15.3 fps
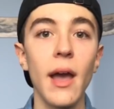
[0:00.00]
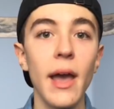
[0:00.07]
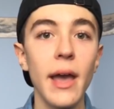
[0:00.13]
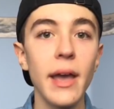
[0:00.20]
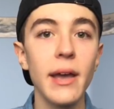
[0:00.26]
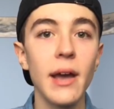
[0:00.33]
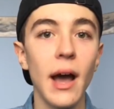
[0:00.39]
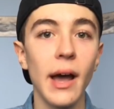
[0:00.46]

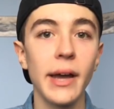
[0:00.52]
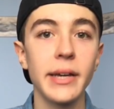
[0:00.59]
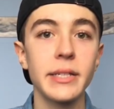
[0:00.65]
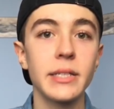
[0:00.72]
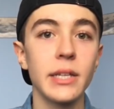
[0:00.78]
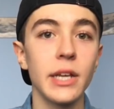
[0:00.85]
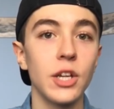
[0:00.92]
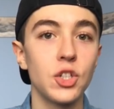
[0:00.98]
Hey
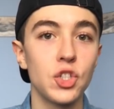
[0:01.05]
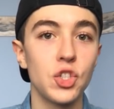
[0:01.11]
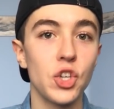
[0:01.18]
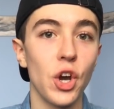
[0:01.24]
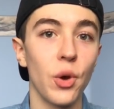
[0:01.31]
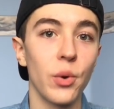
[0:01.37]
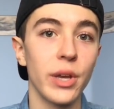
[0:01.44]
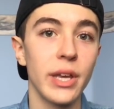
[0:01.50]
guys, it's
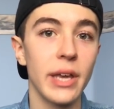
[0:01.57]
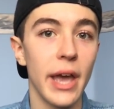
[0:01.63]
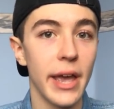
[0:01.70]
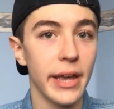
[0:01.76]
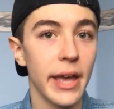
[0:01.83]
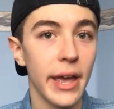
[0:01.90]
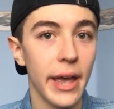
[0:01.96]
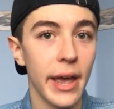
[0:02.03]
Joey,
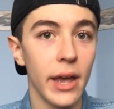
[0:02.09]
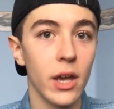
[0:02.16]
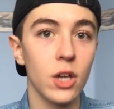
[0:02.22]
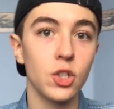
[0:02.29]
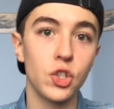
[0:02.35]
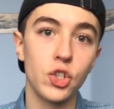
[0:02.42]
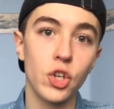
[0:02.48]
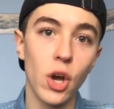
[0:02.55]
aka
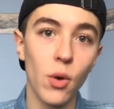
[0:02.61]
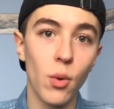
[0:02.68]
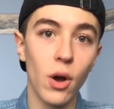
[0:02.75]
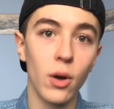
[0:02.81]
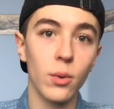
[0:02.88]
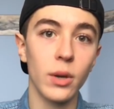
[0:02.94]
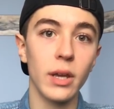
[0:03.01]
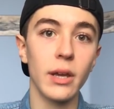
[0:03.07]

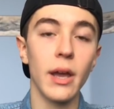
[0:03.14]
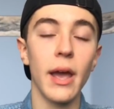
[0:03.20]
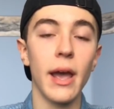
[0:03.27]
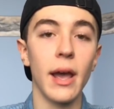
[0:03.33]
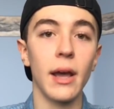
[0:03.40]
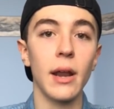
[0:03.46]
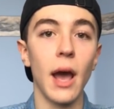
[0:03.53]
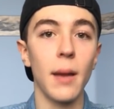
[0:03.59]
joewoahy,
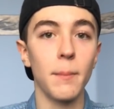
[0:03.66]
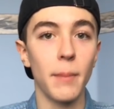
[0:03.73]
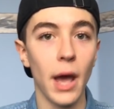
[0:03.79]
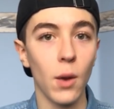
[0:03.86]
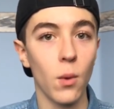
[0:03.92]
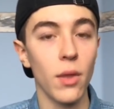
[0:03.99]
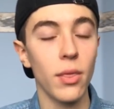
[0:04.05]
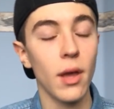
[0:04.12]
and I'm
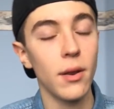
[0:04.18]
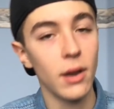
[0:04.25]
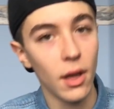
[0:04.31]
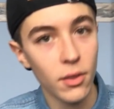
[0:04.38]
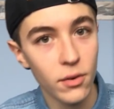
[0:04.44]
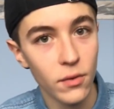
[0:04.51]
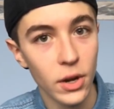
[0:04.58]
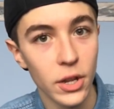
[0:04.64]
back with
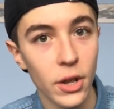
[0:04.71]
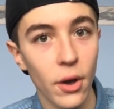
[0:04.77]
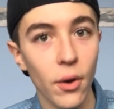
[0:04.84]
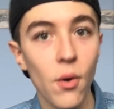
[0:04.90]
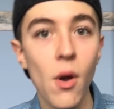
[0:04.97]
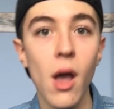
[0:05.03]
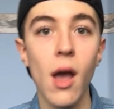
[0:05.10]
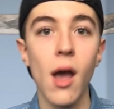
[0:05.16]
another
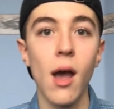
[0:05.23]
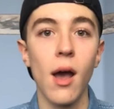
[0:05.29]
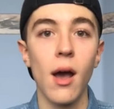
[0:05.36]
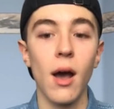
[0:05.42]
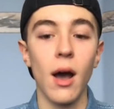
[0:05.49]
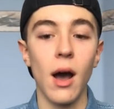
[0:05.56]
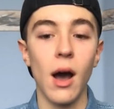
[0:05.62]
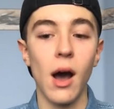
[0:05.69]
video.
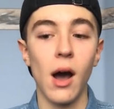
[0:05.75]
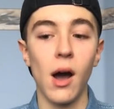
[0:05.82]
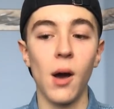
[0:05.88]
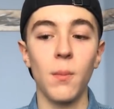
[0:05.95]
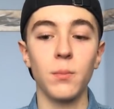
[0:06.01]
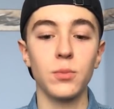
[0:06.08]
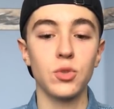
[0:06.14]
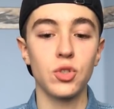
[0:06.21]

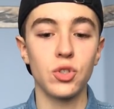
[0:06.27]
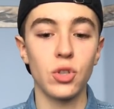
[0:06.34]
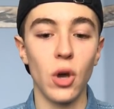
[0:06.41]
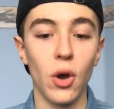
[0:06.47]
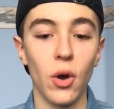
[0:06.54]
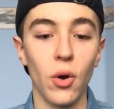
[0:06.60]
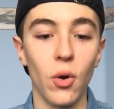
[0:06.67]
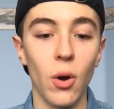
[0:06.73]

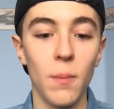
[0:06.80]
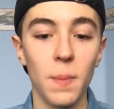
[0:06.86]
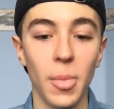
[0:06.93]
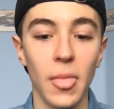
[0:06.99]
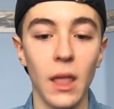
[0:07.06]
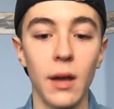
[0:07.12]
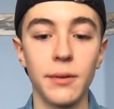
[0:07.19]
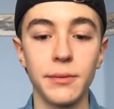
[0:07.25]
So
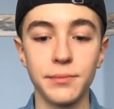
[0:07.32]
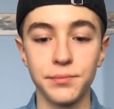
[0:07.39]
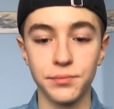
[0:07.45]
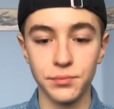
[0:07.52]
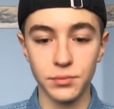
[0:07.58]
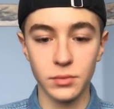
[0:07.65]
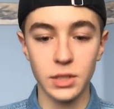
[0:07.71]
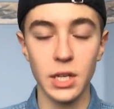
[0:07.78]

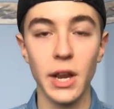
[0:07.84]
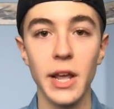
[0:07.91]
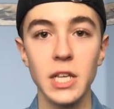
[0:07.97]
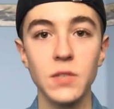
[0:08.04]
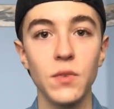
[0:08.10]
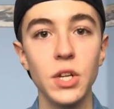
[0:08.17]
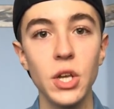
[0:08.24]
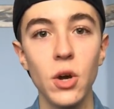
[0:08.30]

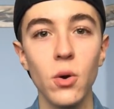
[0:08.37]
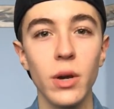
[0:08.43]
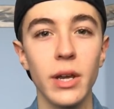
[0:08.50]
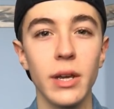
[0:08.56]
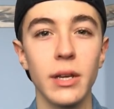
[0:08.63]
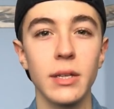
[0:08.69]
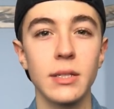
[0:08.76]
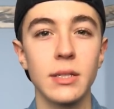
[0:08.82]
today's video
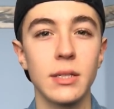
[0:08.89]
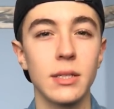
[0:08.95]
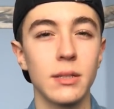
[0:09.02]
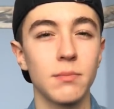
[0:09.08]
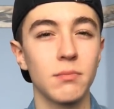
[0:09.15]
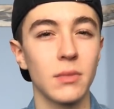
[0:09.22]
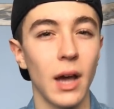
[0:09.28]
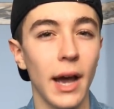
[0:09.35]
is
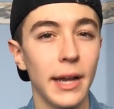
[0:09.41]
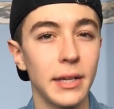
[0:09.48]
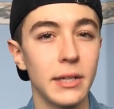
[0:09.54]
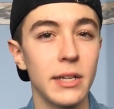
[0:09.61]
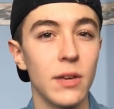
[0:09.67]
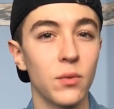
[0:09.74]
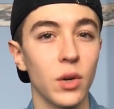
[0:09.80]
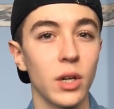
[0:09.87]
kind of
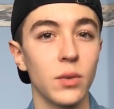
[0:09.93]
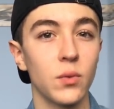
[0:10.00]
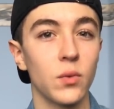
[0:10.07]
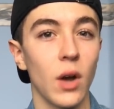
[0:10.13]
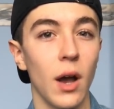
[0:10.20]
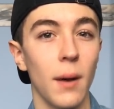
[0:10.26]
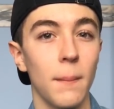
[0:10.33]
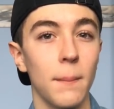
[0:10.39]
different
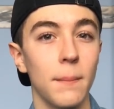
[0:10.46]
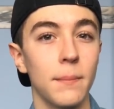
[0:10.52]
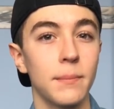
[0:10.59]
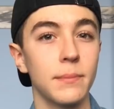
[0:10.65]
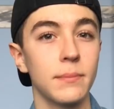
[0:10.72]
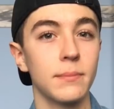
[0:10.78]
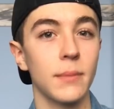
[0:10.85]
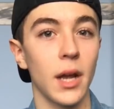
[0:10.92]
from
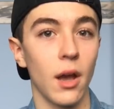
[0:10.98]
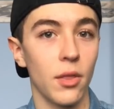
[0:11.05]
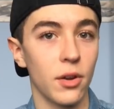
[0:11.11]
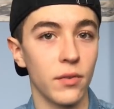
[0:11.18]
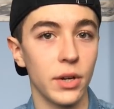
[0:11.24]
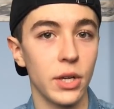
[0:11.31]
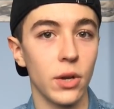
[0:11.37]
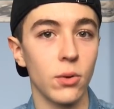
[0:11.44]
my other
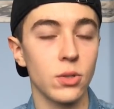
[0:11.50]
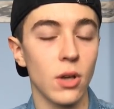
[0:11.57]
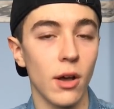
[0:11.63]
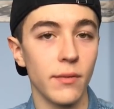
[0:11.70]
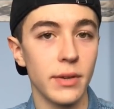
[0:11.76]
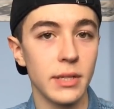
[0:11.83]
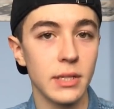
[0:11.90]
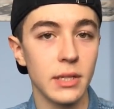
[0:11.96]
videos,
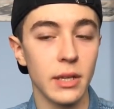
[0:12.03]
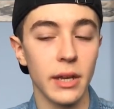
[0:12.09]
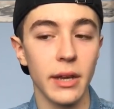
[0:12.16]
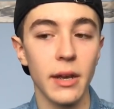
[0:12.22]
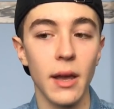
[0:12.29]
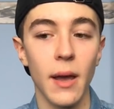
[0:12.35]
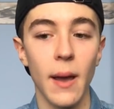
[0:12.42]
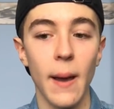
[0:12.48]
obviously.